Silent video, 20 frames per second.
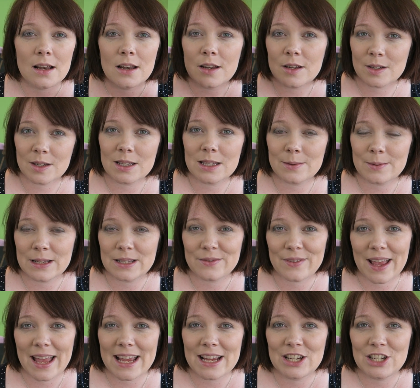looked at the
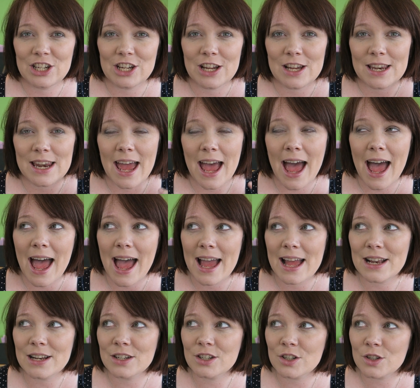specification
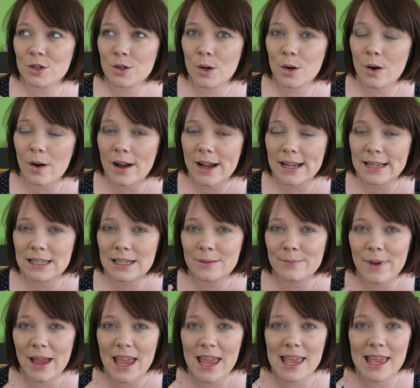and tried
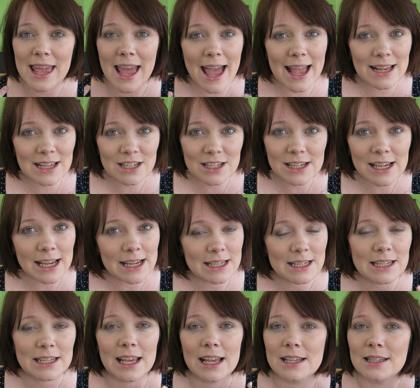to make
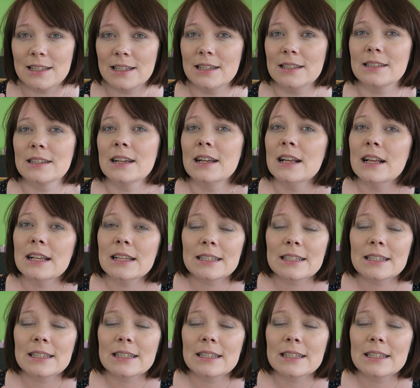educated guesses,